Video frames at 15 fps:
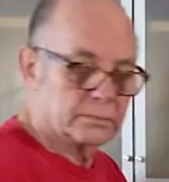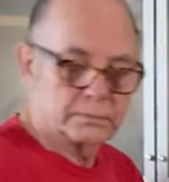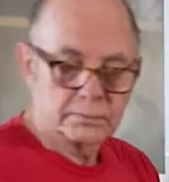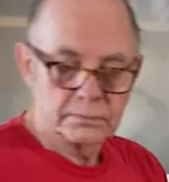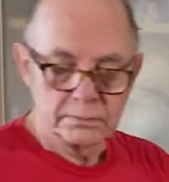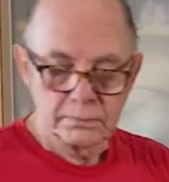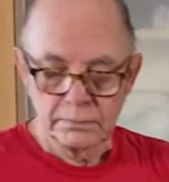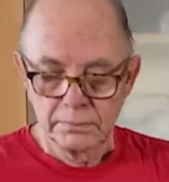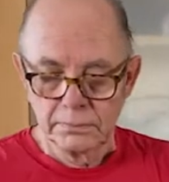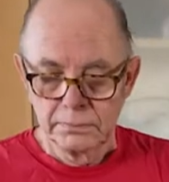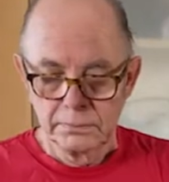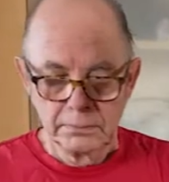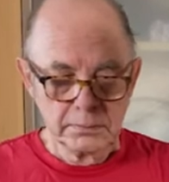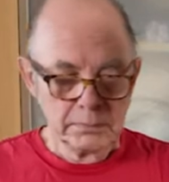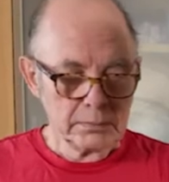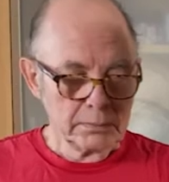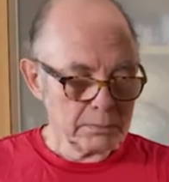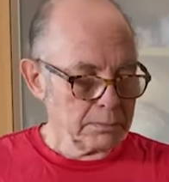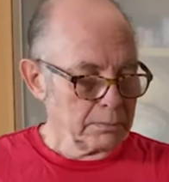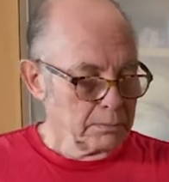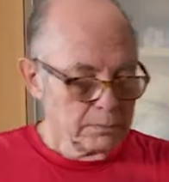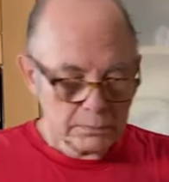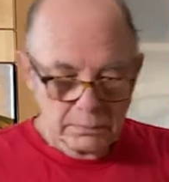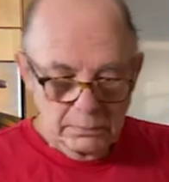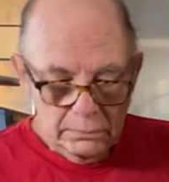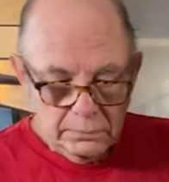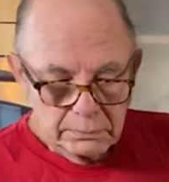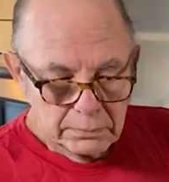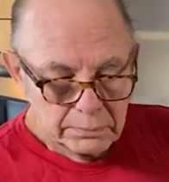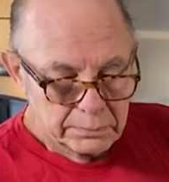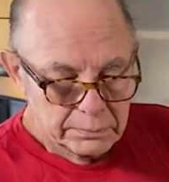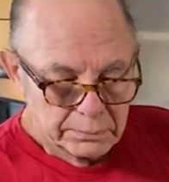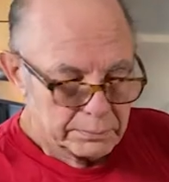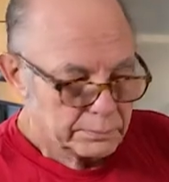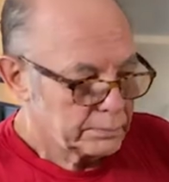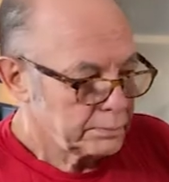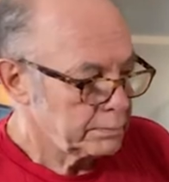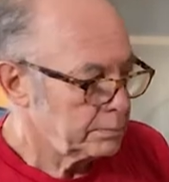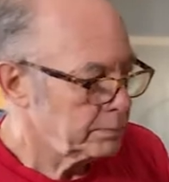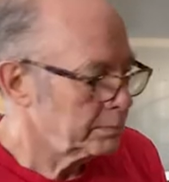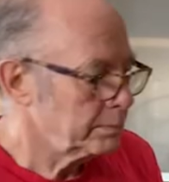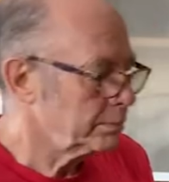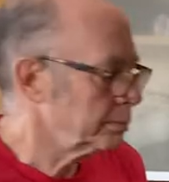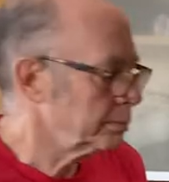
[no speech]